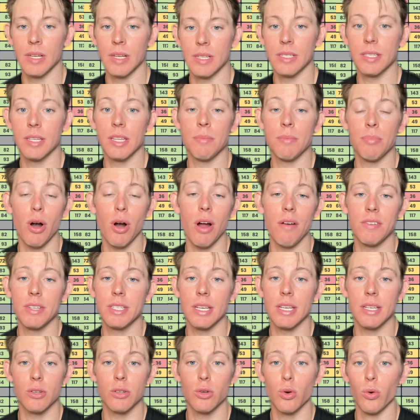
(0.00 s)
And Sleeper
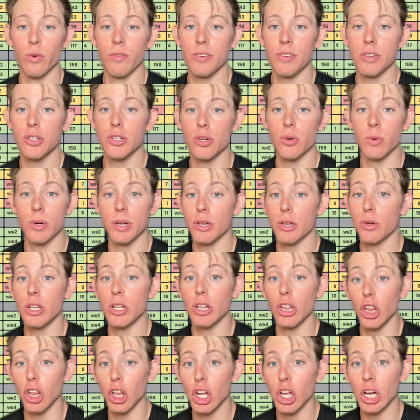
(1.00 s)
obviously has a cool feature where you
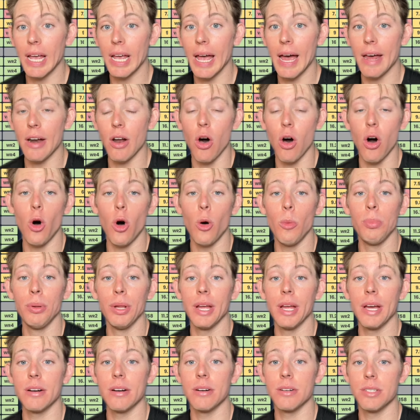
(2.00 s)
can look at all
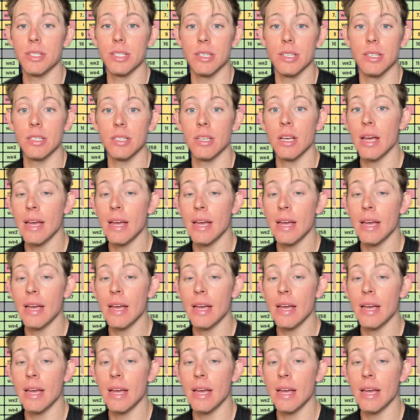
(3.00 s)
players'